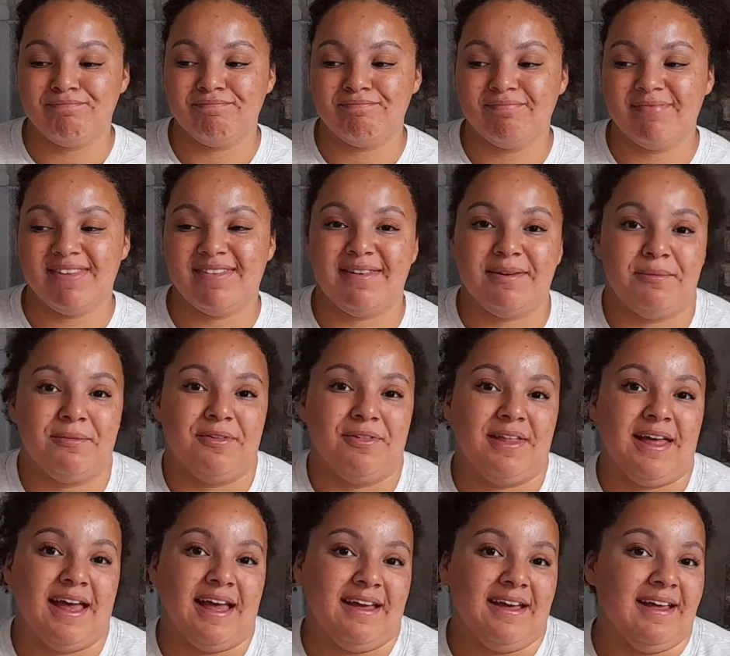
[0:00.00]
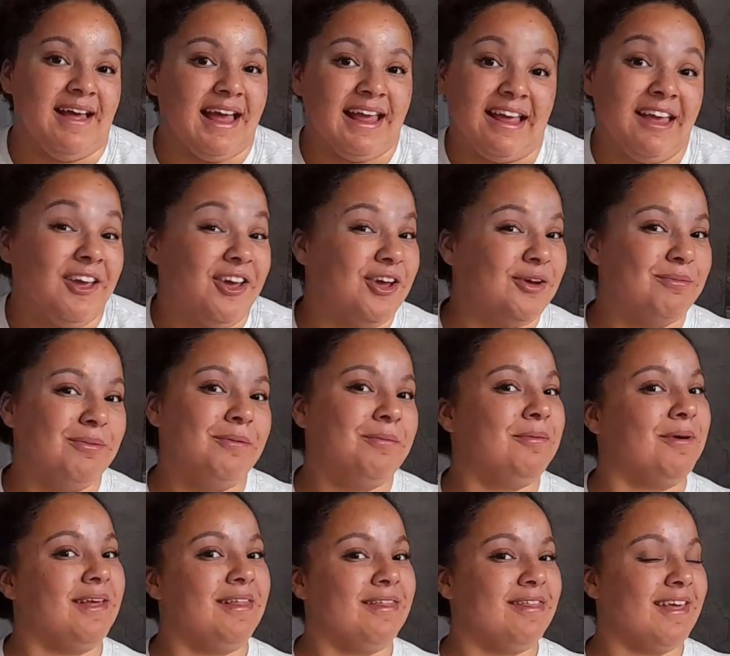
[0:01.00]
see what I can come up
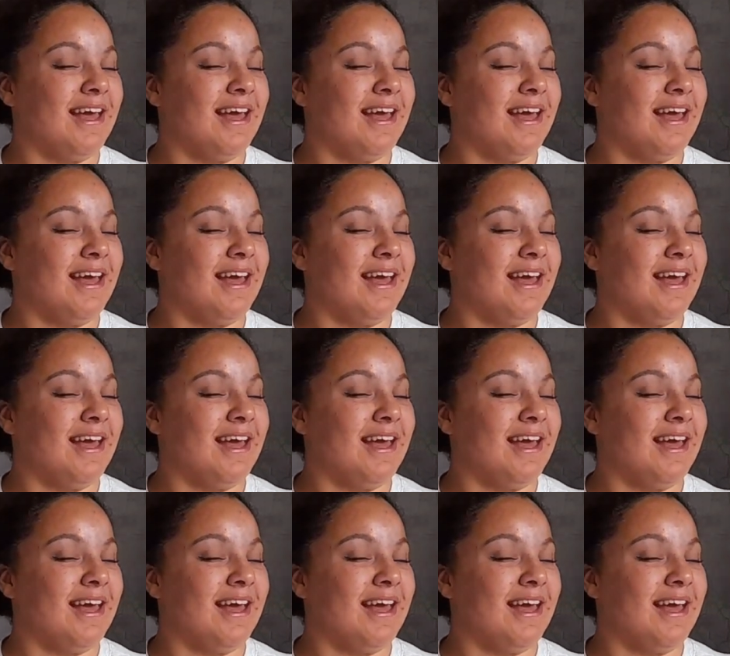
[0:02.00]
with,